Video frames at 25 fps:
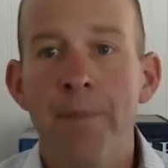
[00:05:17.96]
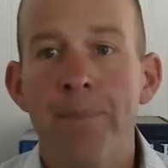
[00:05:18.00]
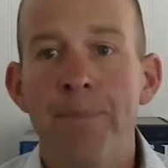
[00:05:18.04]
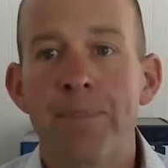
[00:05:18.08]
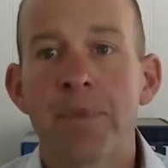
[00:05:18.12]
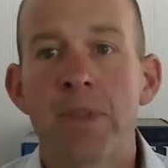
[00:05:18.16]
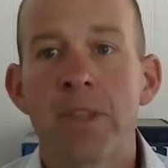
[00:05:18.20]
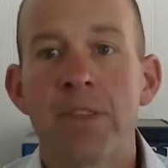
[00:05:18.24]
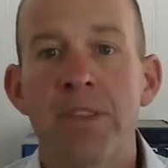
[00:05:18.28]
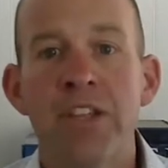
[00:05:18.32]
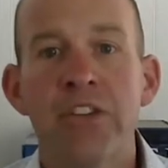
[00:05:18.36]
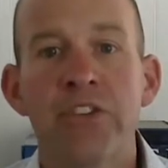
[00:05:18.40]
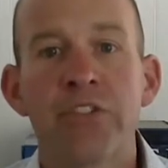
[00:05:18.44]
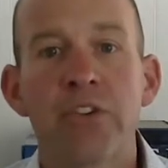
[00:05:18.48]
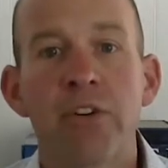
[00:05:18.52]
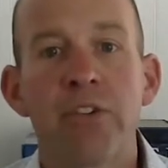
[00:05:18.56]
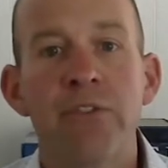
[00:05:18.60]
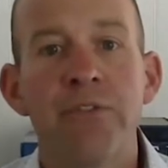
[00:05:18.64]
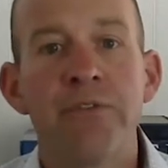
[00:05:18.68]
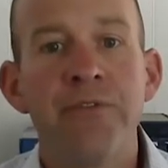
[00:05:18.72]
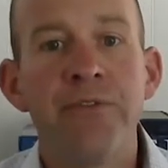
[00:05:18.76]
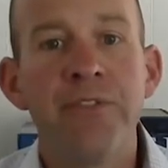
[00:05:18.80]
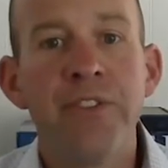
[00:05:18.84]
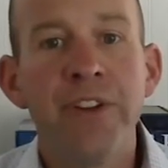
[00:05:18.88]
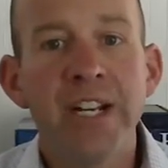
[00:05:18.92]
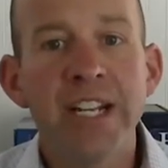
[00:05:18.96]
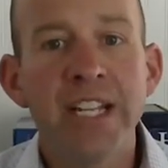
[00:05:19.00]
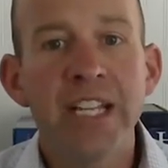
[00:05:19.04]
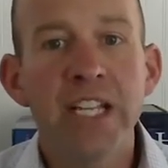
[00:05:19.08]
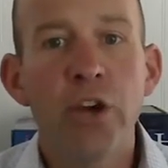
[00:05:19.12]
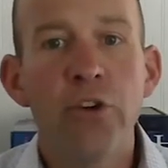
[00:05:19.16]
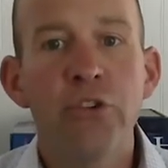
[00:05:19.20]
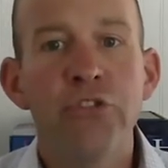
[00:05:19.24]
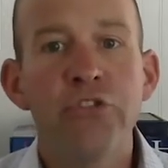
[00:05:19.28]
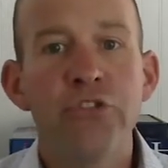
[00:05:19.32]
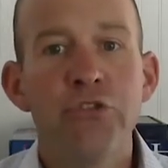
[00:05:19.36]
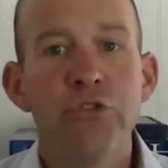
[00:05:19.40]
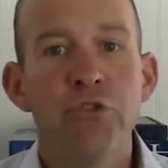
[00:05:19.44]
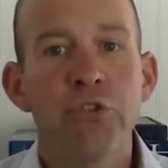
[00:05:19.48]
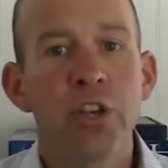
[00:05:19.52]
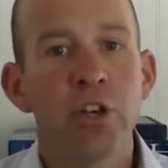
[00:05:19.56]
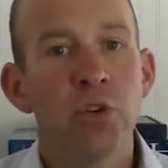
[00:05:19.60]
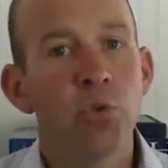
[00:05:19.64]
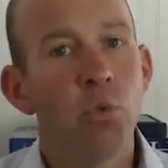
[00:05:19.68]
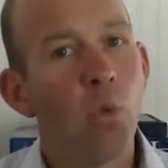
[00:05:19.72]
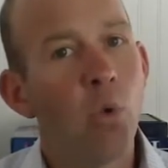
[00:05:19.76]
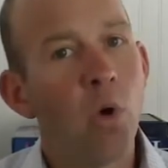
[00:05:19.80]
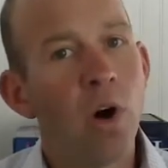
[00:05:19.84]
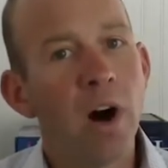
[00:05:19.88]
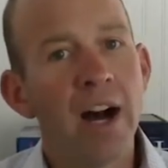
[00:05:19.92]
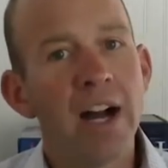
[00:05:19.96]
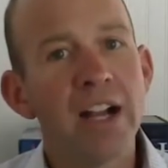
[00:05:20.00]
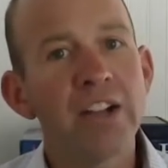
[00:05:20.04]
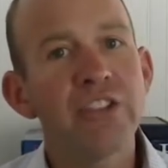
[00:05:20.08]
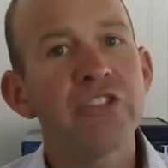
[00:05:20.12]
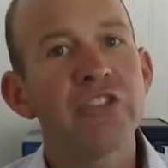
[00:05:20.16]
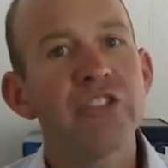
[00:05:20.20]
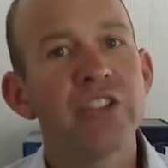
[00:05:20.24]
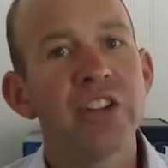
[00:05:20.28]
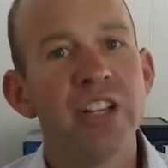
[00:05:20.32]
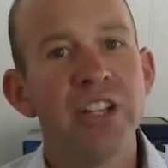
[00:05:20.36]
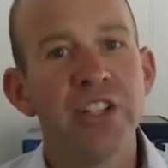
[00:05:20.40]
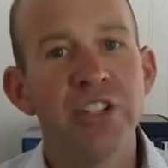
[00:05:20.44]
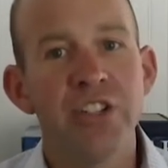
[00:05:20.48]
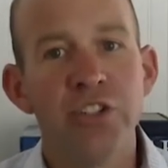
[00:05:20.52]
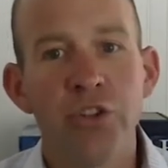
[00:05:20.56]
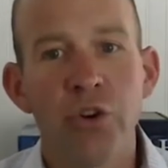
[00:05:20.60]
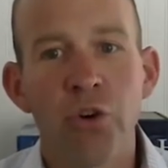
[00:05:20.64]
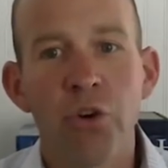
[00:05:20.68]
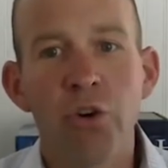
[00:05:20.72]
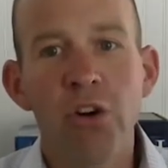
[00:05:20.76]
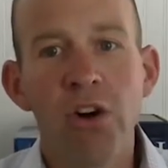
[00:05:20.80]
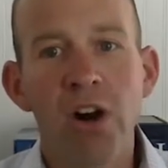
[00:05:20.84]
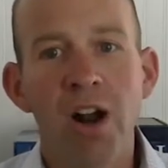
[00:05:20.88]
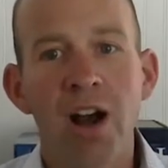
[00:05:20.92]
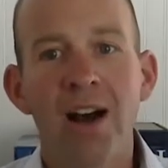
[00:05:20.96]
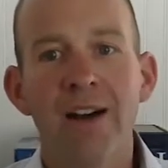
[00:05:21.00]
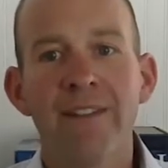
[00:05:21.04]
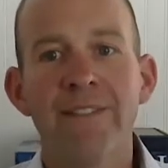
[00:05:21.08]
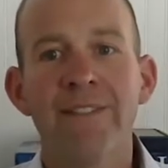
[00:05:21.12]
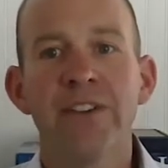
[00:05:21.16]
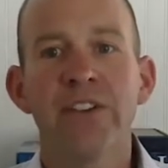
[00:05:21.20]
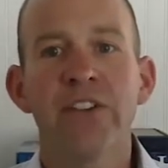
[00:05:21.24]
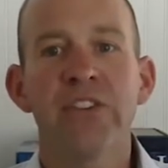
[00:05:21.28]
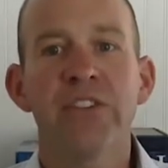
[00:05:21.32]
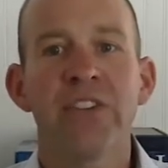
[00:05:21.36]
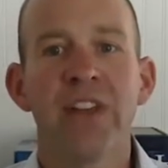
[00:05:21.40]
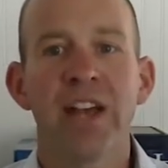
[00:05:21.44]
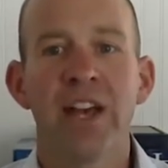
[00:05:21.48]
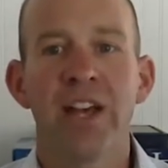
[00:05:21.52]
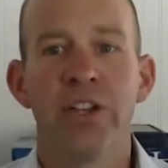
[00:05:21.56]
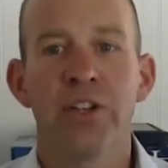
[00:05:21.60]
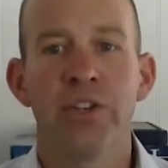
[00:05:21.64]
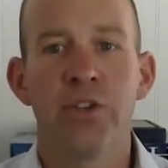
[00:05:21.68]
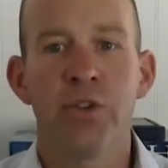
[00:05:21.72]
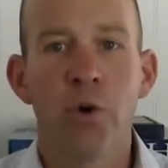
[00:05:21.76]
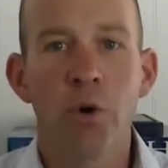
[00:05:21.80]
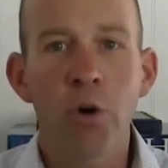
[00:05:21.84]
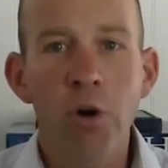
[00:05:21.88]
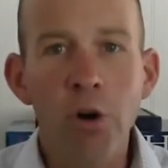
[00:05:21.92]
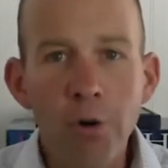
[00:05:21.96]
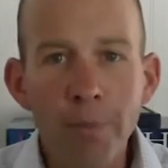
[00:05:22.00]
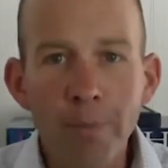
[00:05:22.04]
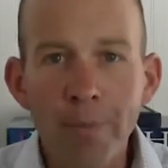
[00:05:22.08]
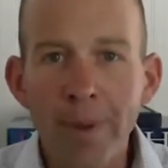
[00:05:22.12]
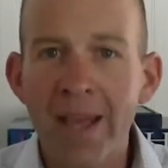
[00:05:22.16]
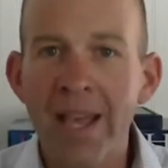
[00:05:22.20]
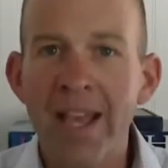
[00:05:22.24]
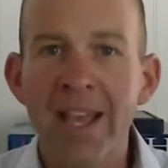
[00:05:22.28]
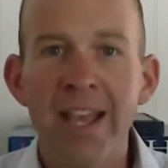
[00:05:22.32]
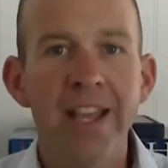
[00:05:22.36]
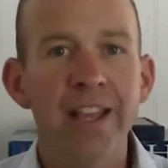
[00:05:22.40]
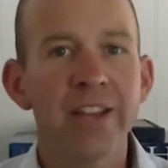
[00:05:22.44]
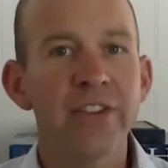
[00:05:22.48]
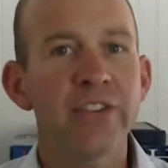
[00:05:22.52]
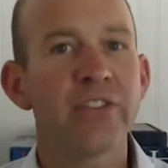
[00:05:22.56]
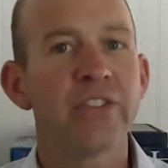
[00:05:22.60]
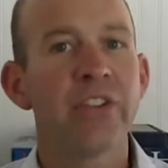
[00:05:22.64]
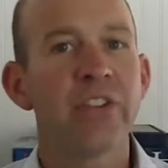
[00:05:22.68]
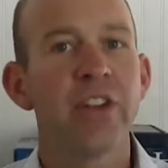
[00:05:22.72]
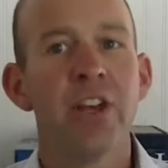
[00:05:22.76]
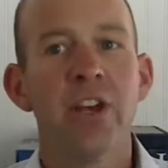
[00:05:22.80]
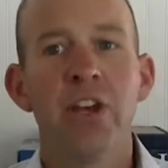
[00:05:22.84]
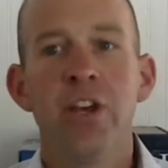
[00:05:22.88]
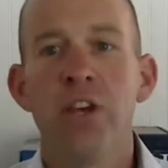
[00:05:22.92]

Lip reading: These are videos you can watch in your office at your pace.